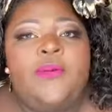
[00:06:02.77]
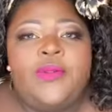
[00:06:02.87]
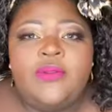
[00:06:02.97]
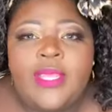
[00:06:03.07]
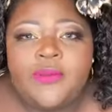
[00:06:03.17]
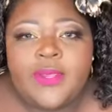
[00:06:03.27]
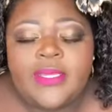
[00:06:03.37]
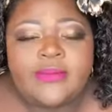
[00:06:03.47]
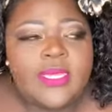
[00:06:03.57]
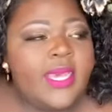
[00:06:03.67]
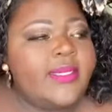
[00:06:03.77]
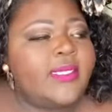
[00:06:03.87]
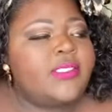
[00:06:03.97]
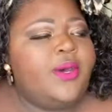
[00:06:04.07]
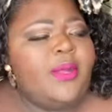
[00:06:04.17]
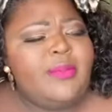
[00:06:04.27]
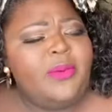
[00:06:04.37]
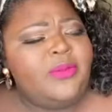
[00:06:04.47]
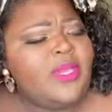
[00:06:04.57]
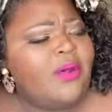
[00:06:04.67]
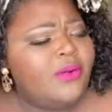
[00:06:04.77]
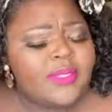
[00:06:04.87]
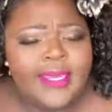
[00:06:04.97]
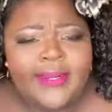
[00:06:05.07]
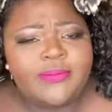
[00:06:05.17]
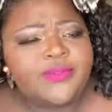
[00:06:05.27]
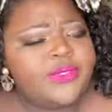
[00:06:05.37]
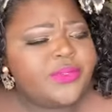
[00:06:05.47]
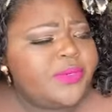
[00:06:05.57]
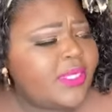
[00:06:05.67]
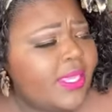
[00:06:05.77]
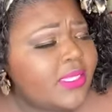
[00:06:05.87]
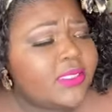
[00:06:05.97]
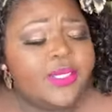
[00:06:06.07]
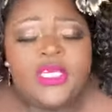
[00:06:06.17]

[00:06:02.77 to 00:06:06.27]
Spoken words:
went on their website and I saw, I'm like, well, y'all only got up to a 3X.